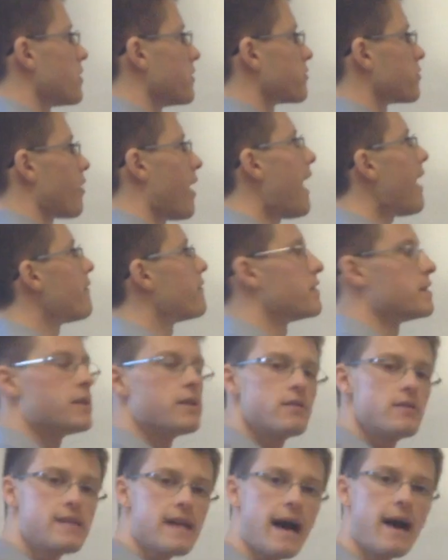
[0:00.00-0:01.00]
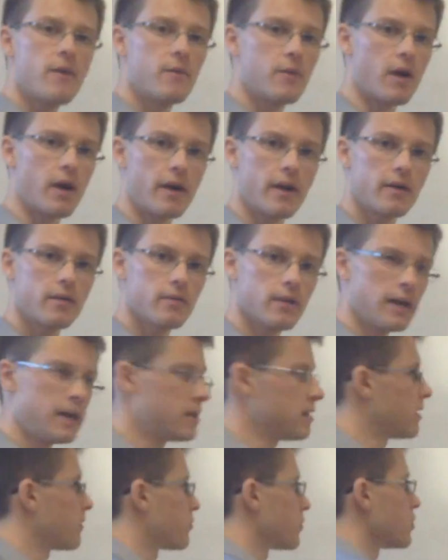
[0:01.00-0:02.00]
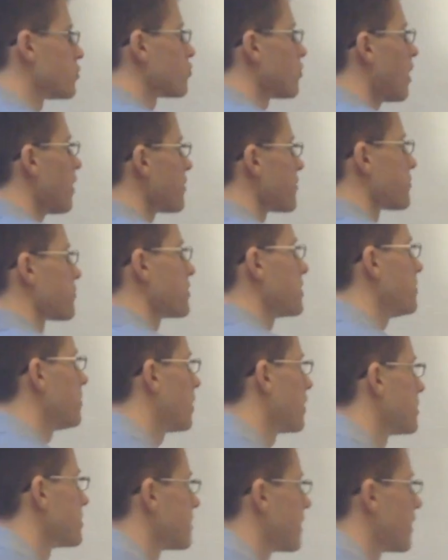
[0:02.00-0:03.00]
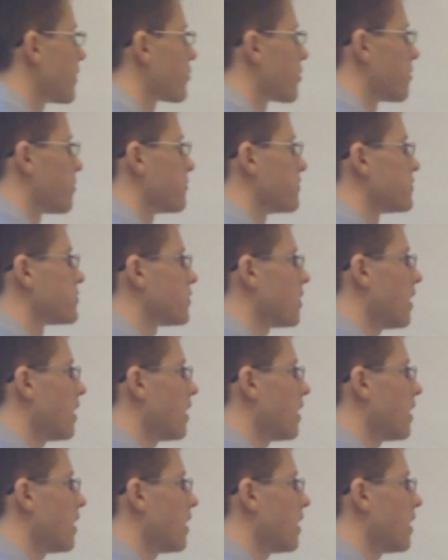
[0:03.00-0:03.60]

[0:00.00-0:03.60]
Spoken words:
of gravity down on it, right? If we draw the free body diagram of this